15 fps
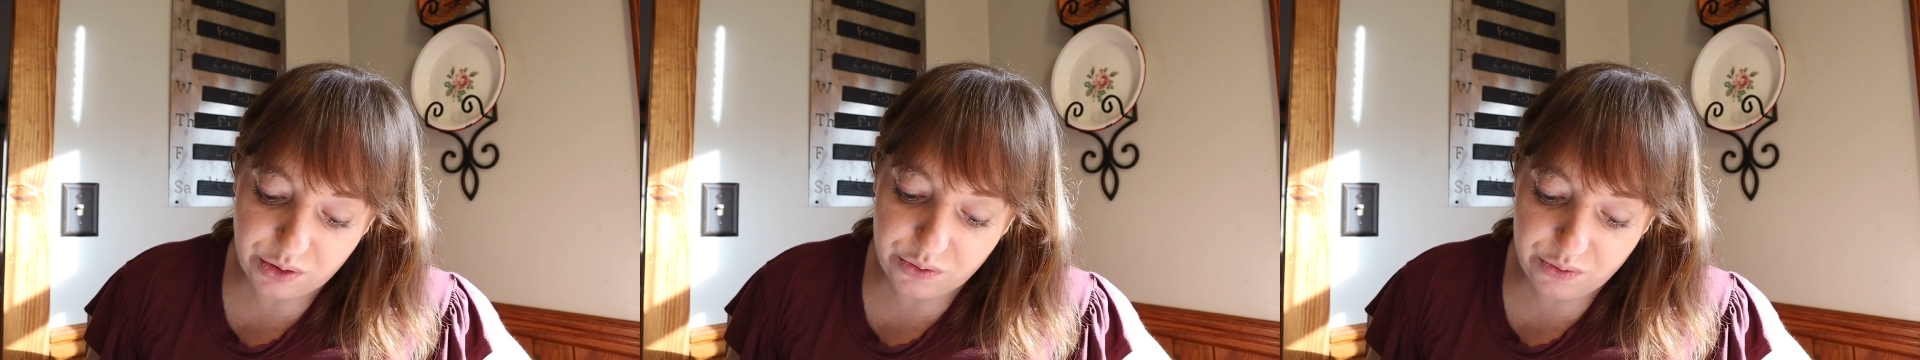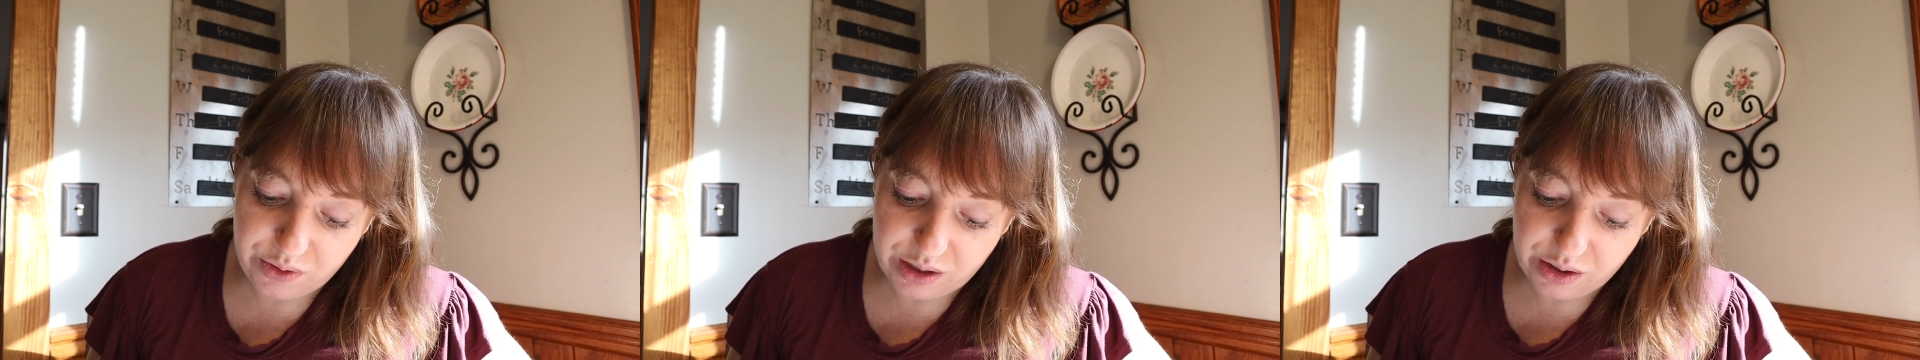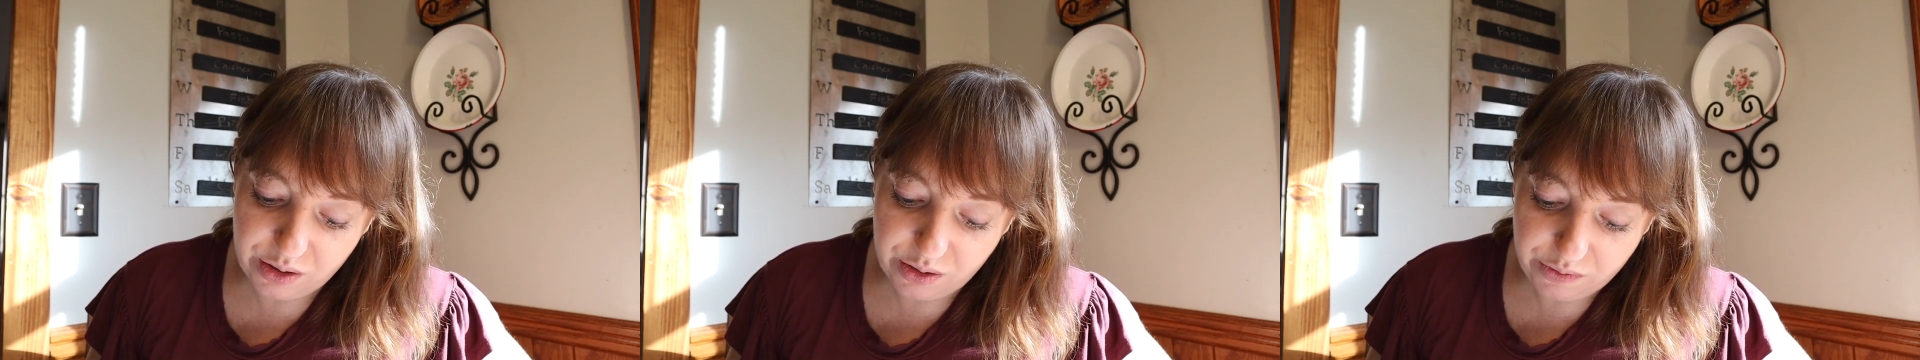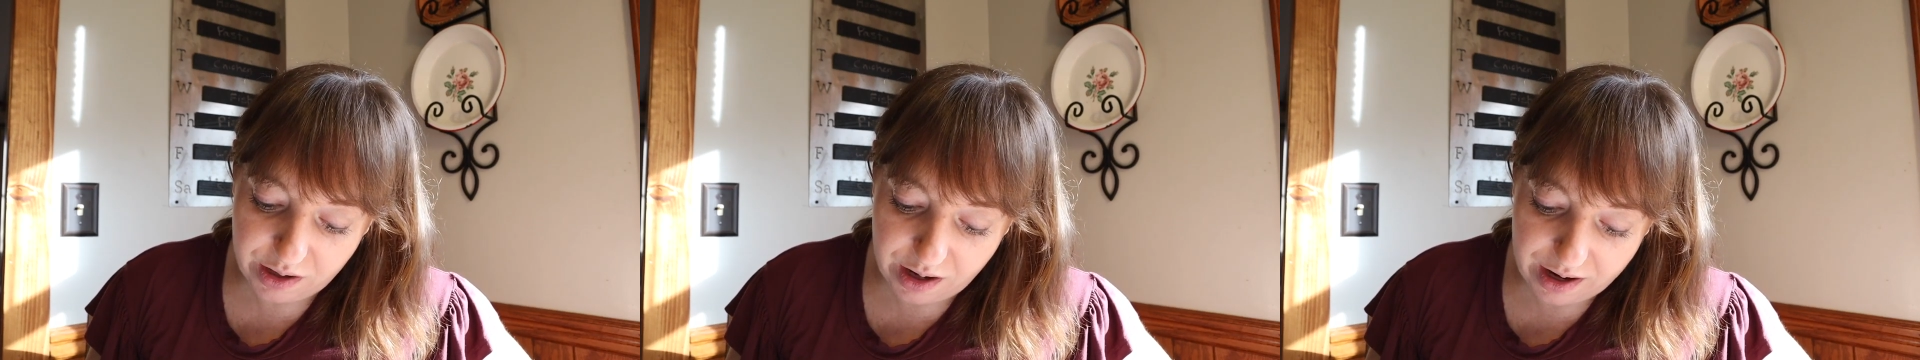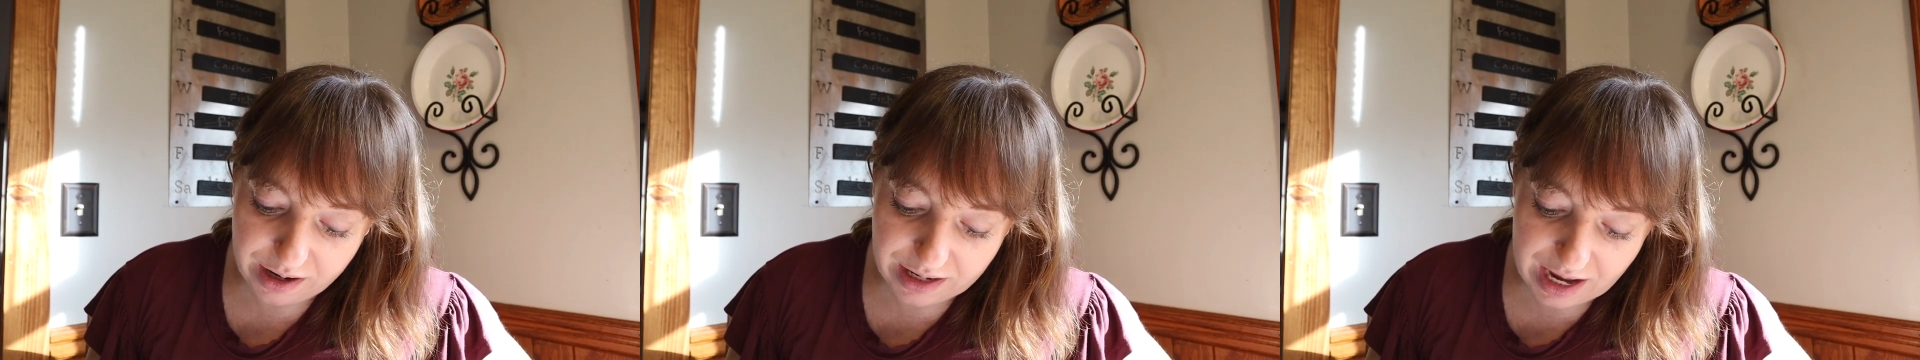the fear of
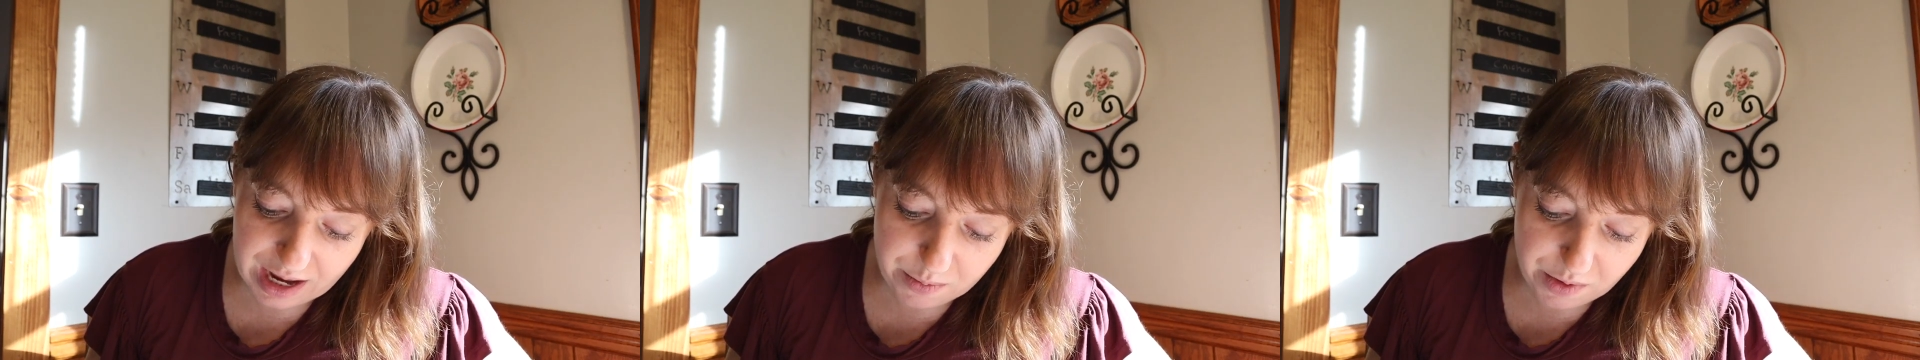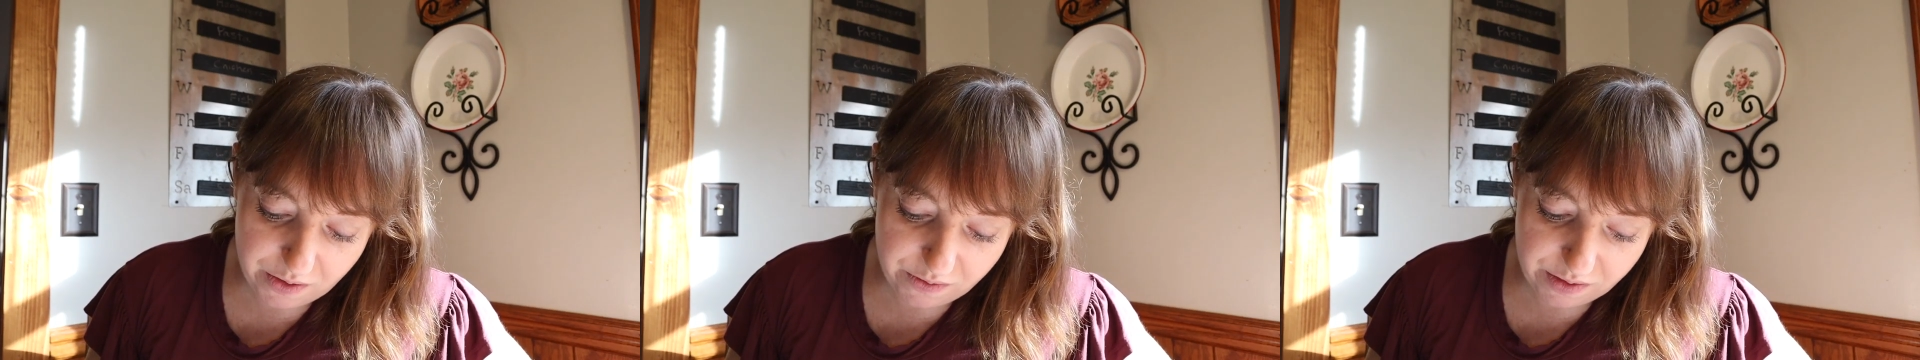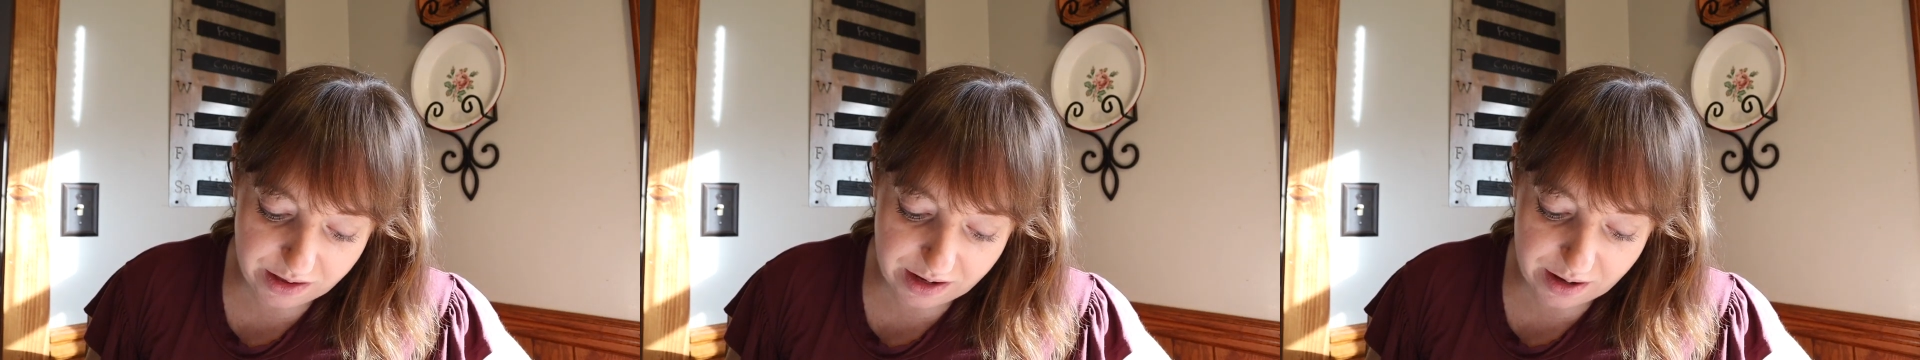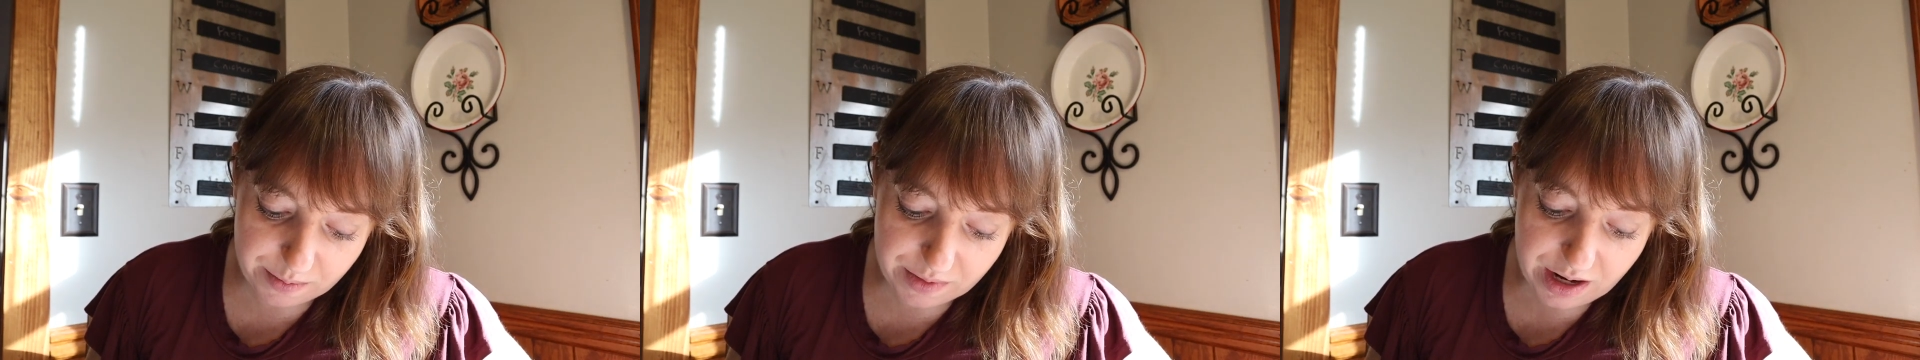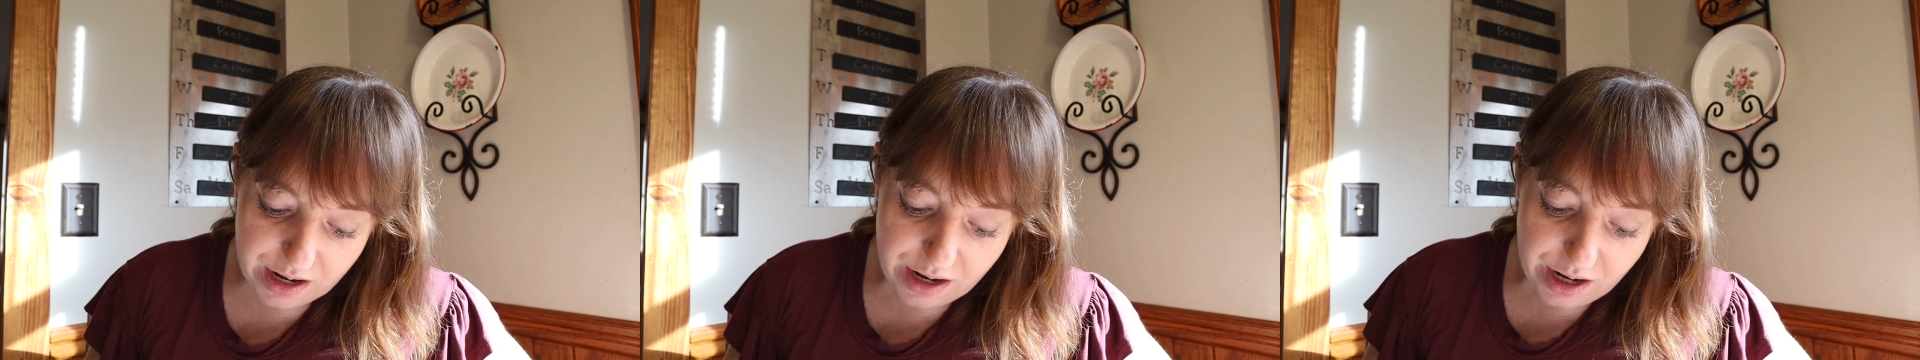God came over
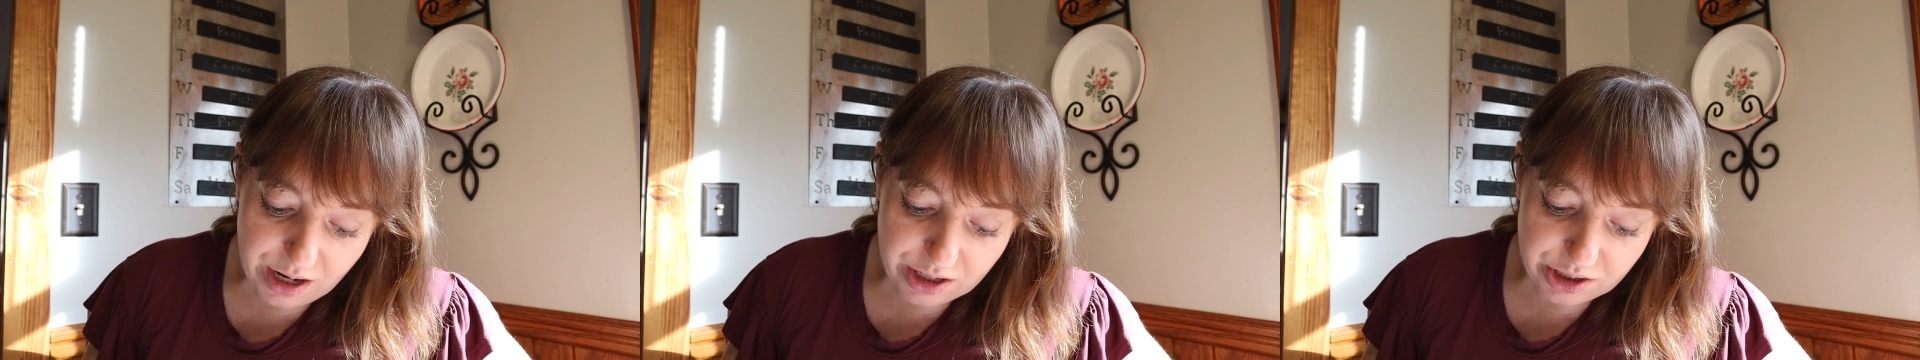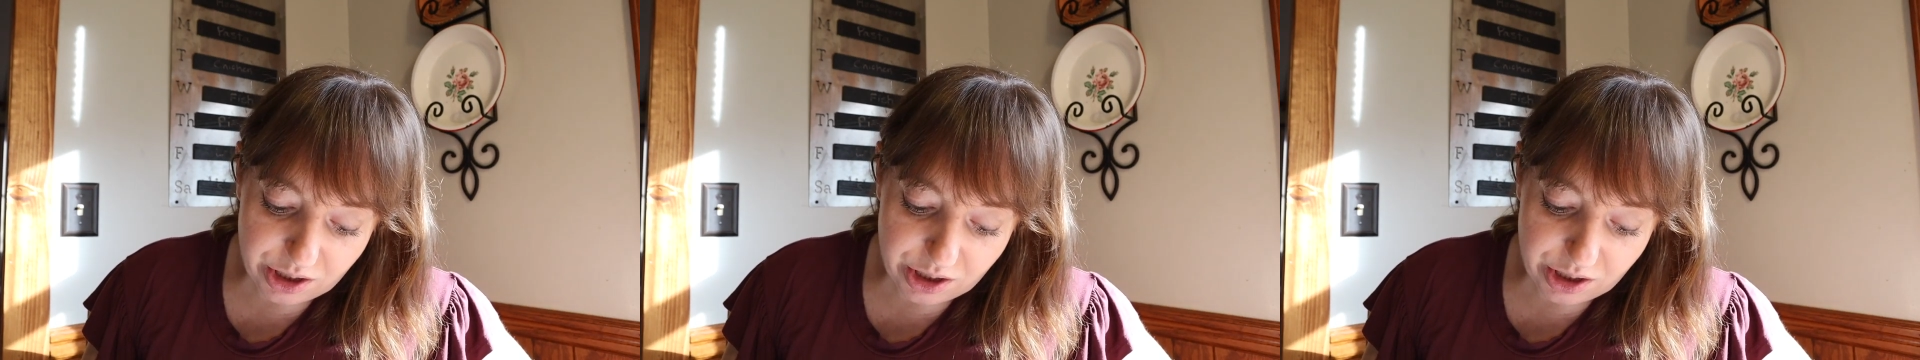them.